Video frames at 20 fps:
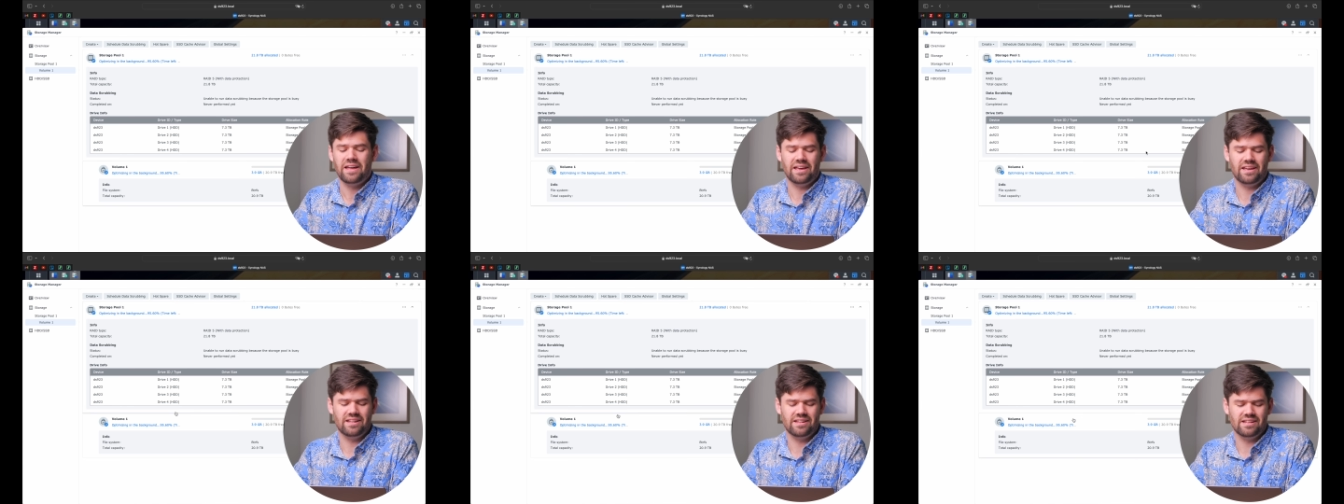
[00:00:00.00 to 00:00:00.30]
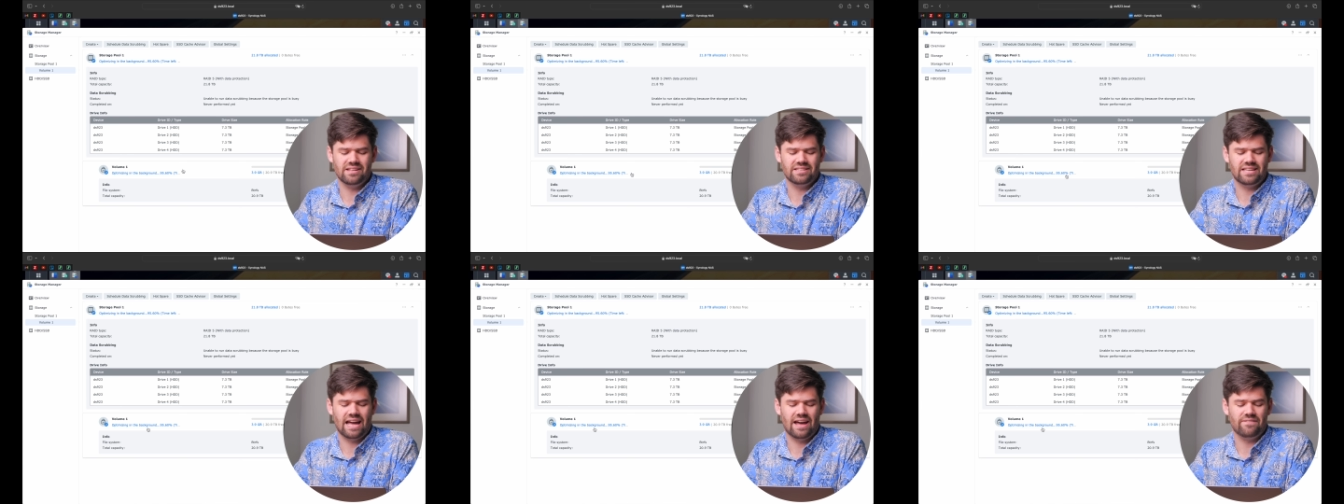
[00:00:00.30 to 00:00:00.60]
it
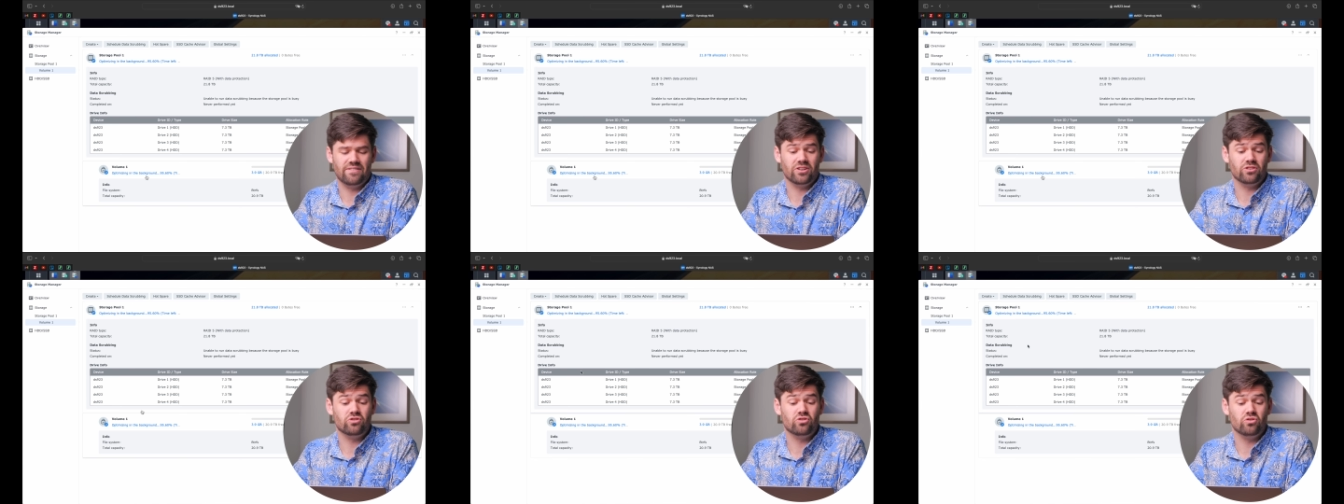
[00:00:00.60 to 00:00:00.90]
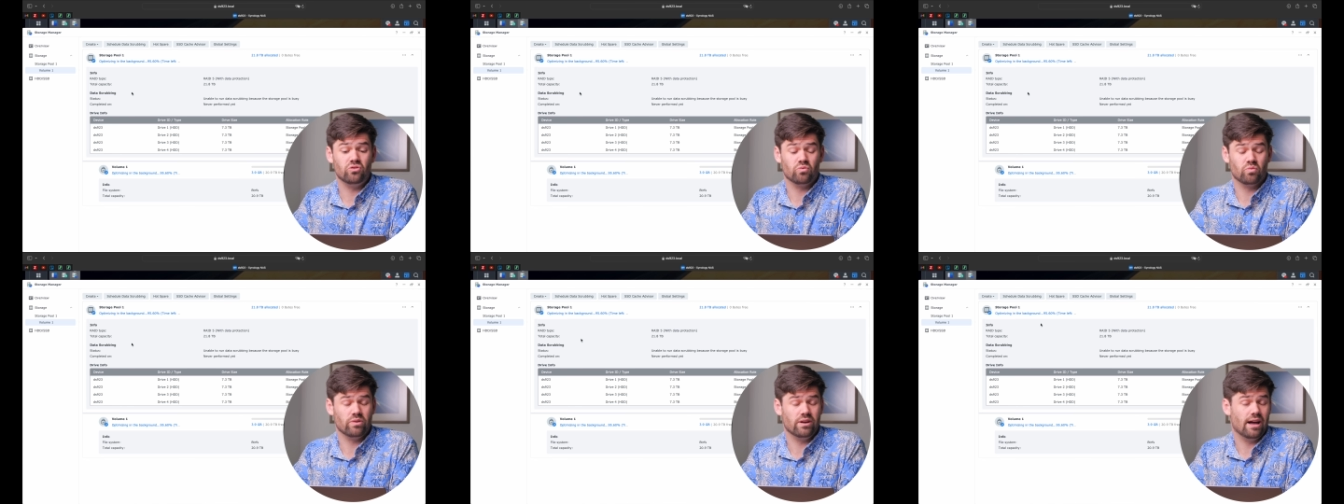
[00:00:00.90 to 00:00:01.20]
is having
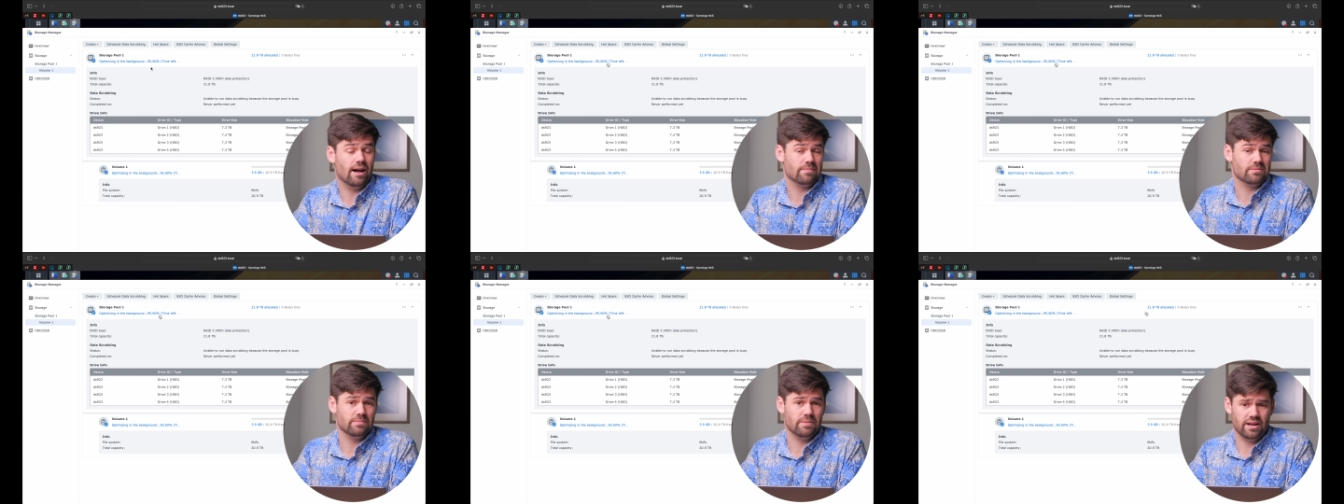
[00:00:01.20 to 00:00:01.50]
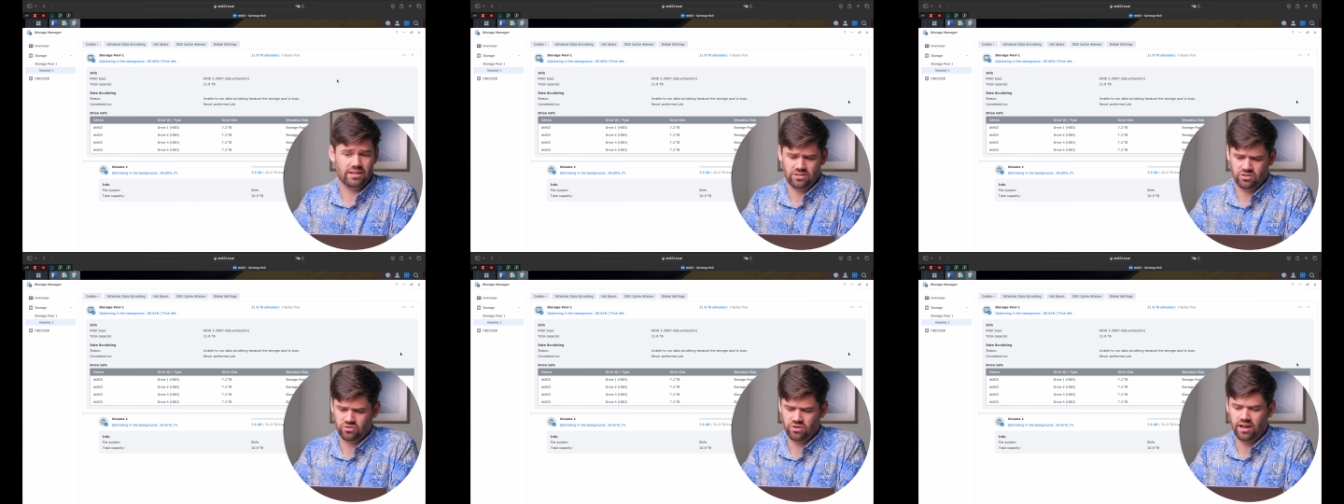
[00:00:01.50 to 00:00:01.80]
to
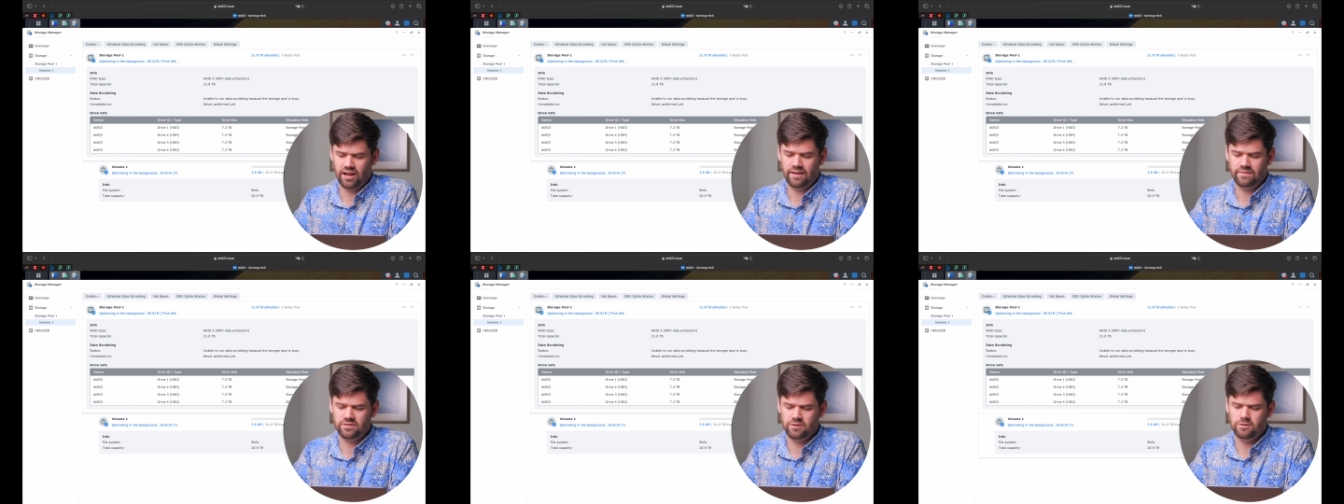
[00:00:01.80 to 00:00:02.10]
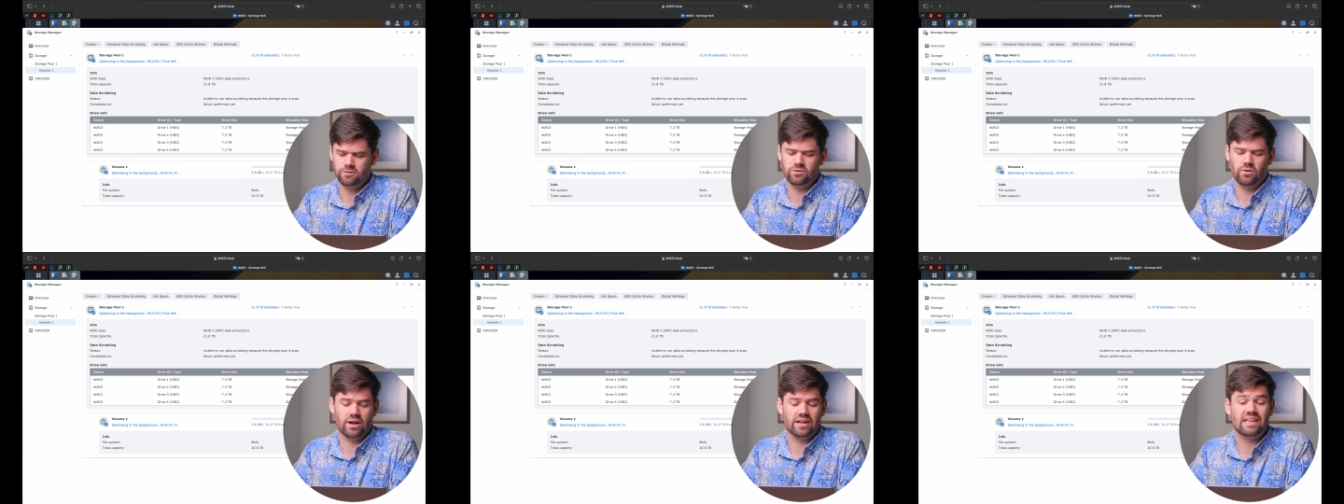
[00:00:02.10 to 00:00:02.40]
re-optimize the drives,
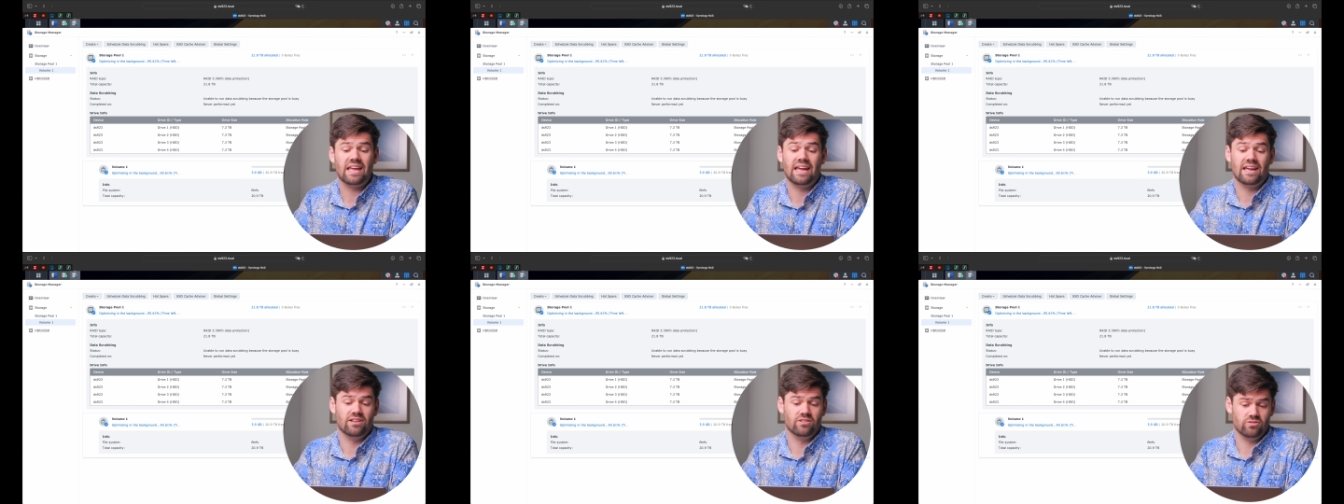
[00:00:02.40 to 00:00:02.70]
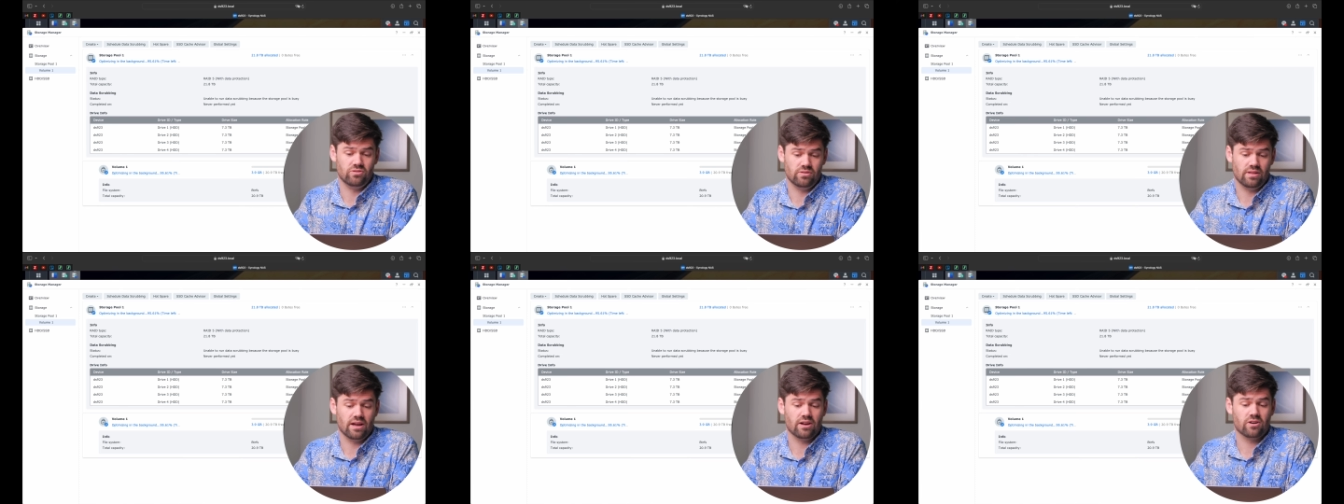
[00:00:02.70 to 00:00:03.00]
so I can't
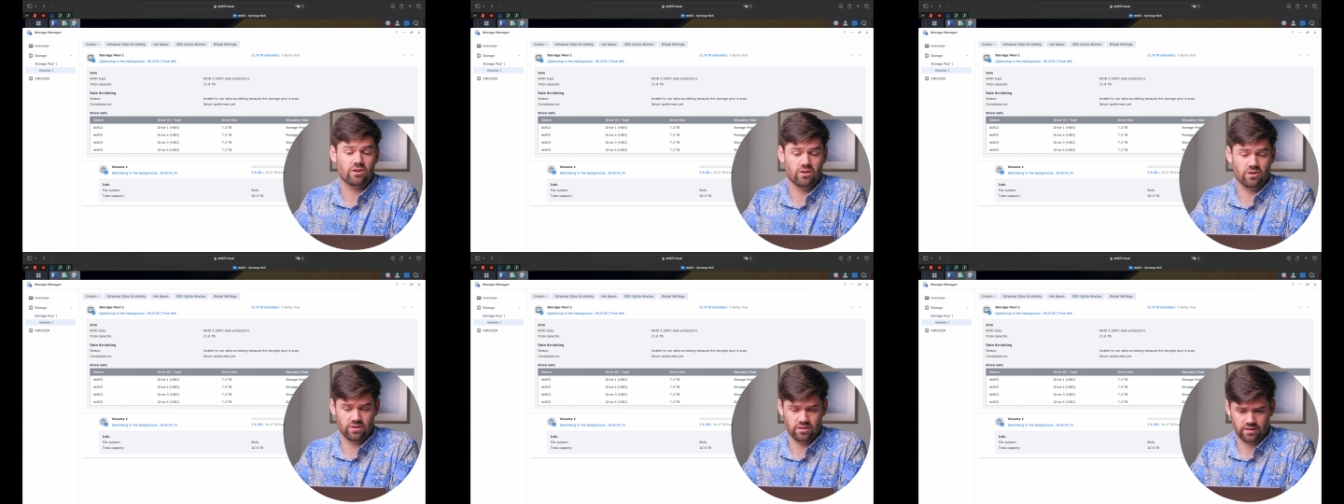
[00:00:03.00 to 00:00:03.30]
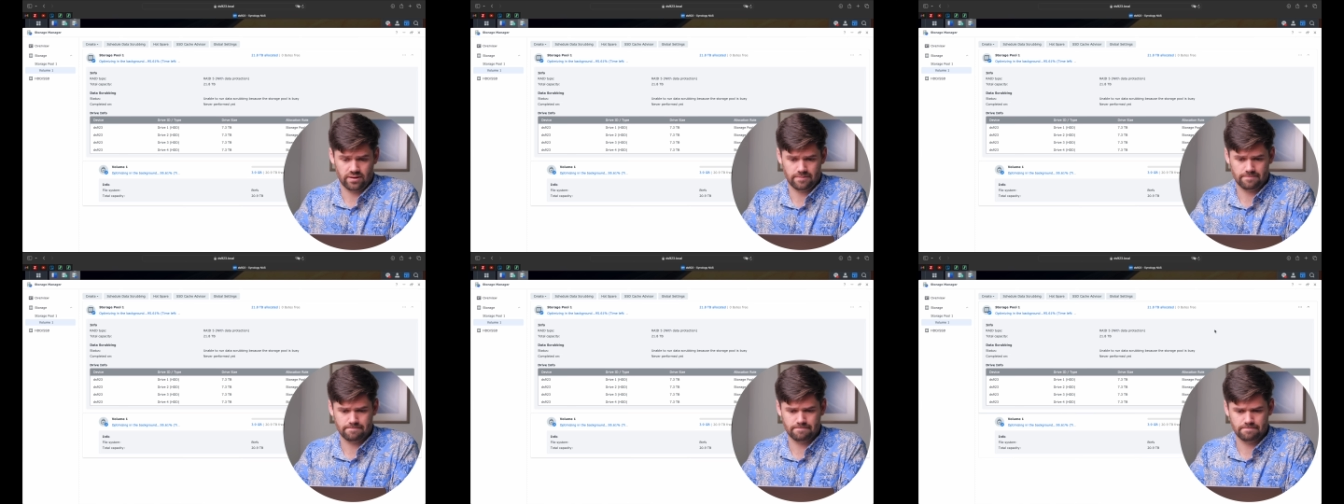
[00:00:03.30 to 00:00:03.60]
do that
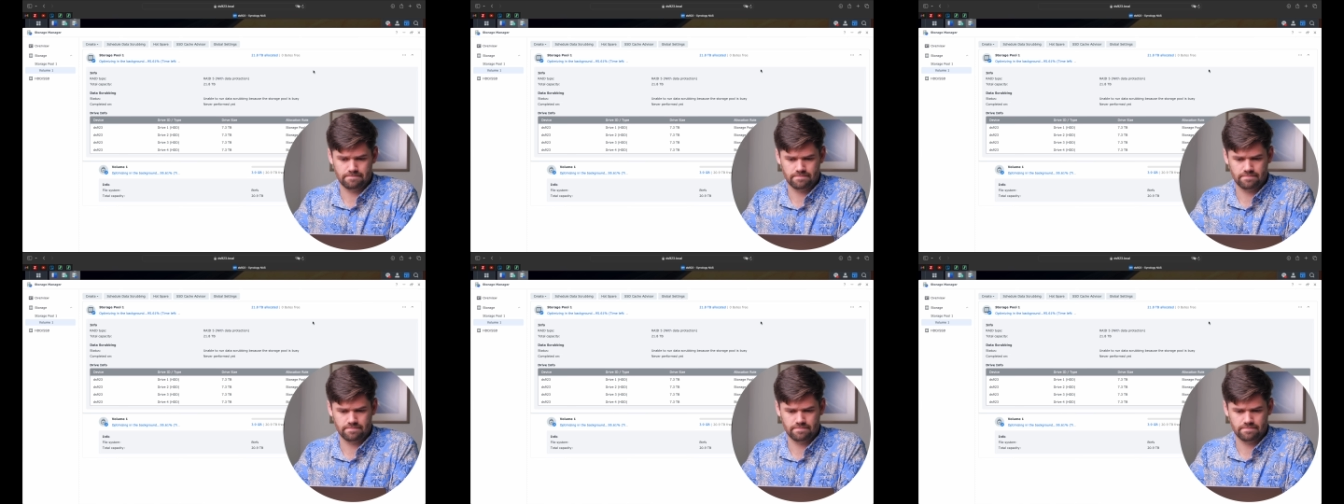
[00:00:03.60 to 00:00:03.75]
currently.